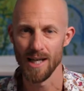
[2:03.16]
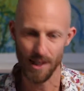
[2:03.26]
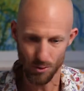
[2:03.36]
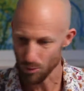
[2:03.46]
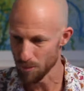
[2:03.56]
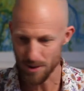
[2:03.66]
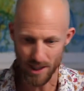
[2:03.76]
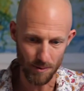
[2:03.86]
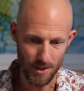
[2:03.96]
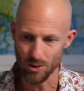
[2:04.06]
and the rope
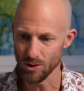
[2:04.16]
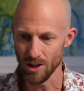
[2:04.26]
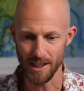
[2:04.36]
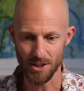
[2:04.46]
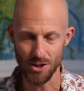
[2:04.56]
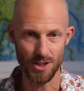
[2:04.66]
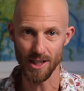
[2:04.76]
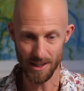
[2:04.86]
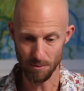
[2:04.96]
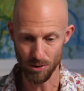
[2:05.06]
segments looked like just
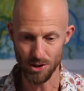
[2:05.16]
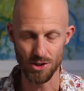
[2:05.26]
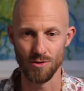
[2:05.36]
like the bridges of